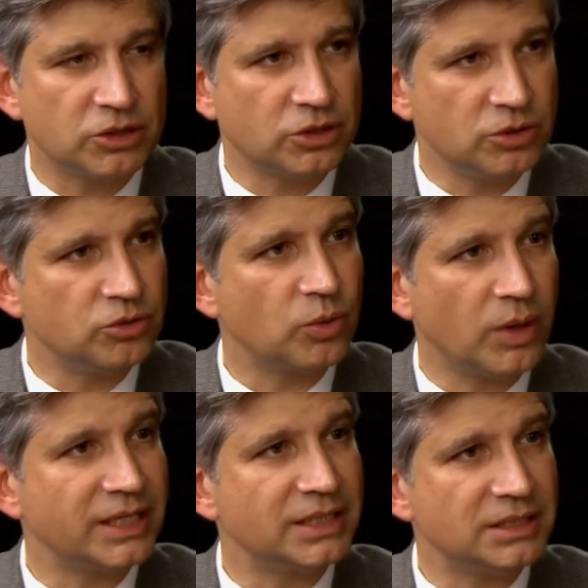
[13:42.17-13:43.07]
two
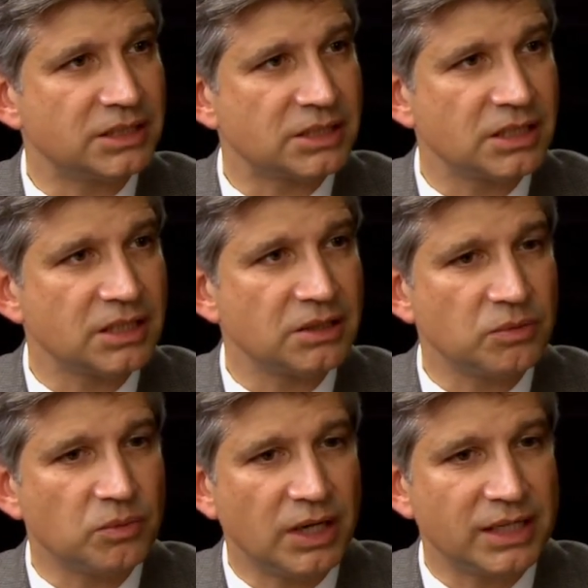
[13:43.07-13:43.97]
20s,
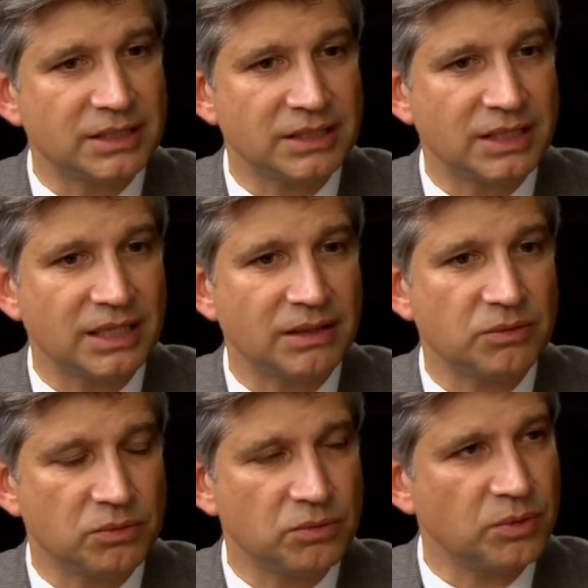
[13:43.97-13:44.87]
what
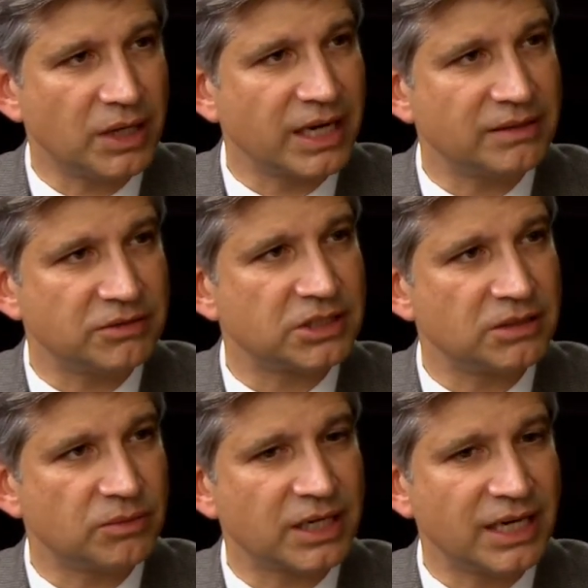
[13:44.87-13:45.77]
kind
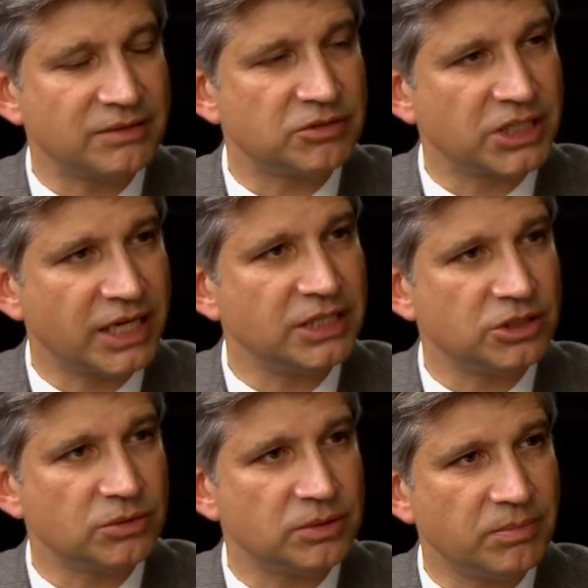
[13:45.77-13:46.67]
of change
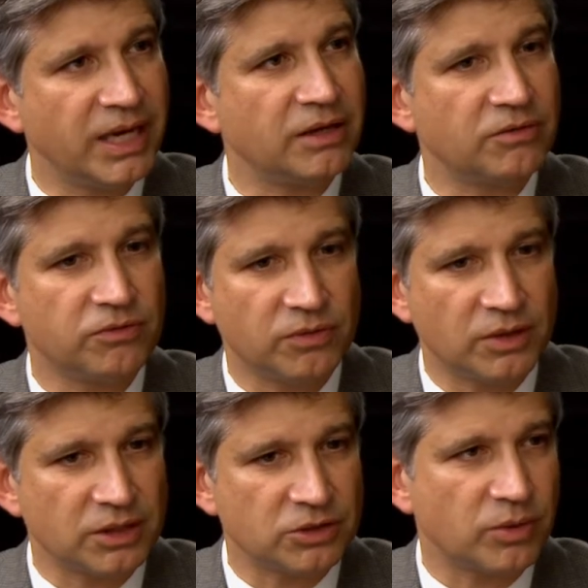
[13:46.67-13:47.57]
you would make
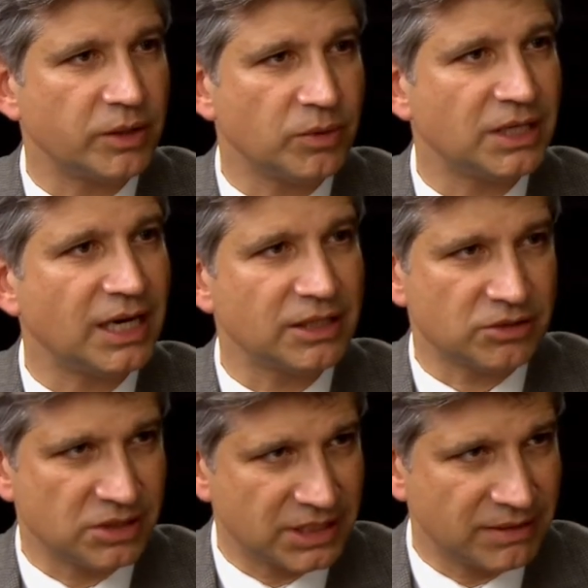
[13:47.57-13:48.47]
for
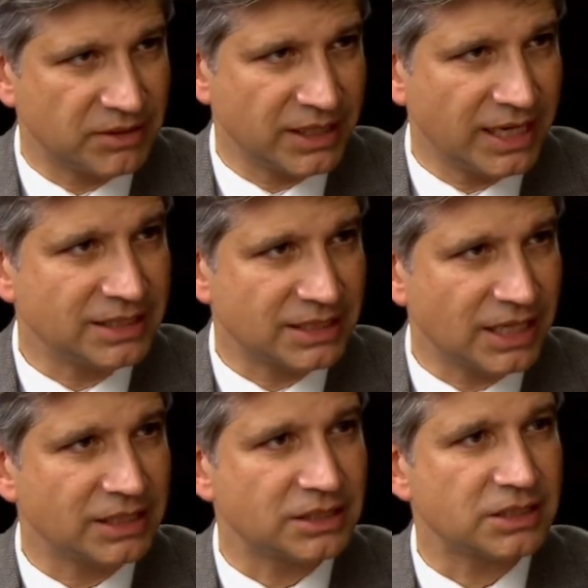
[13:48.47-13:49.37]

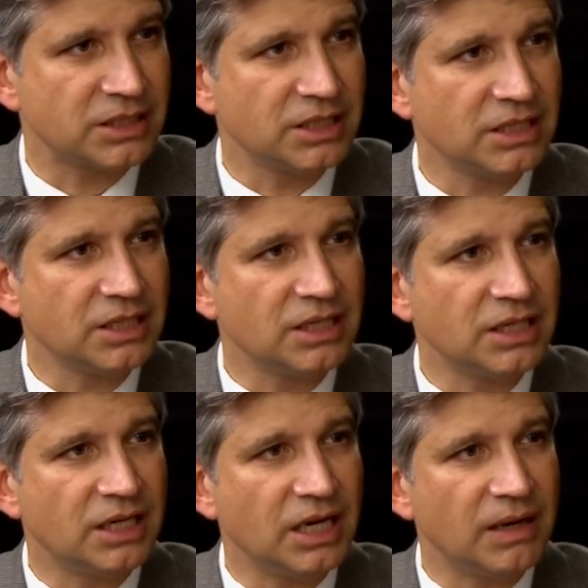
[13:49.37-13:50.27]
$21.78.
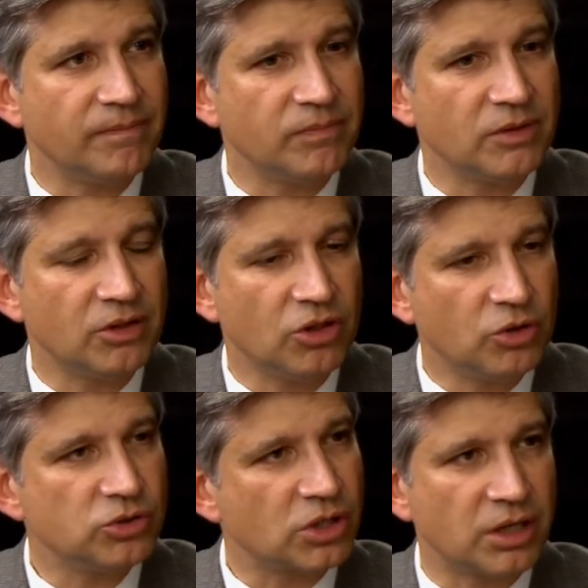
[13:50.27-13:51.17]

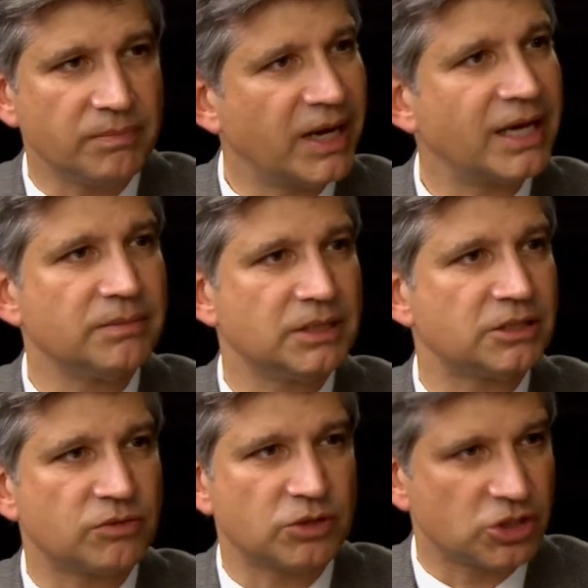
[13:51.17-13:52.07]
Those are
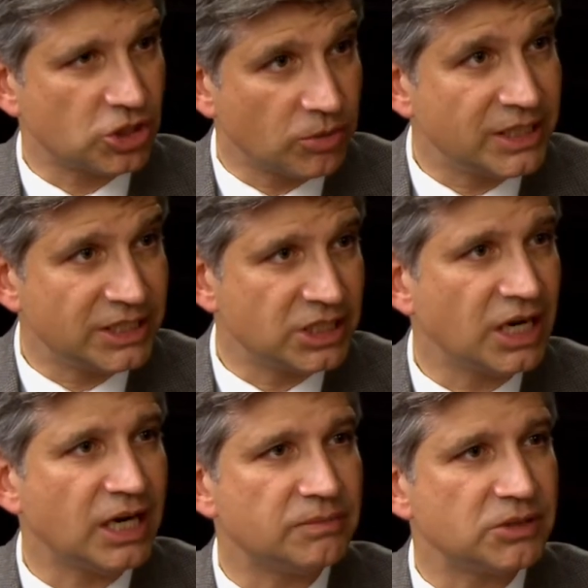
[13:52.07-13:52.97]
impediments for so many
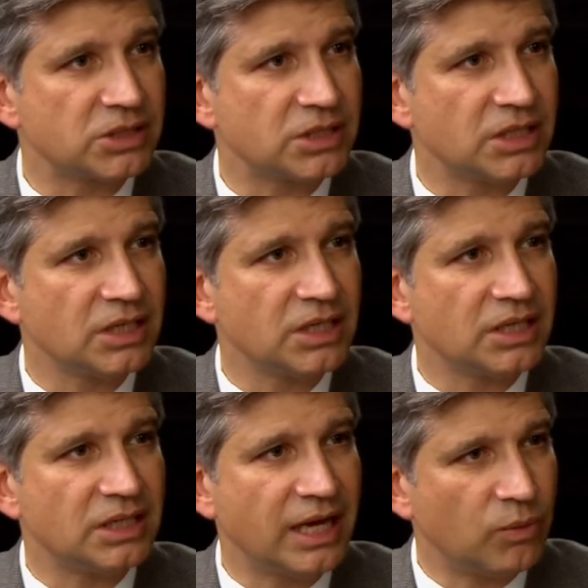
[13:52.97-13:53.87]
jobs
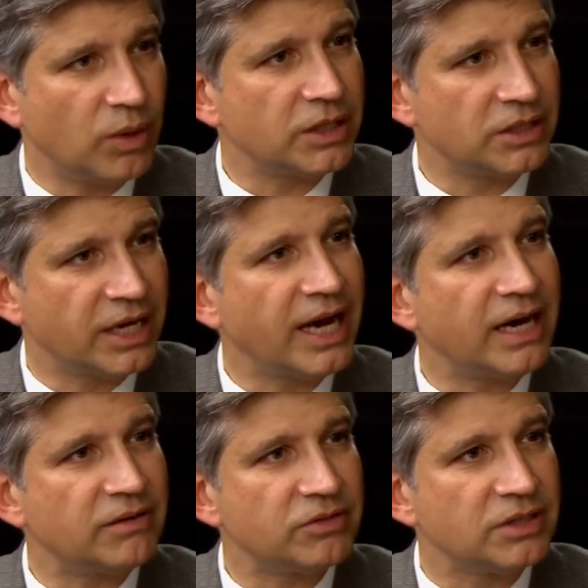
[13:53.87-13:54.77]
that one could
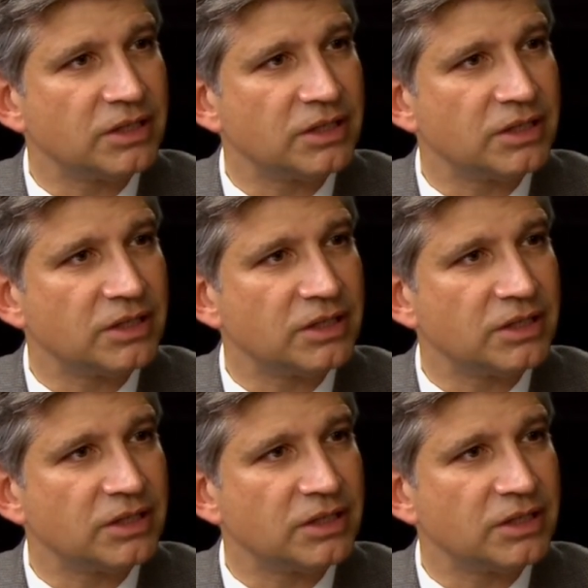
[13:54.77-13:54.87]
have.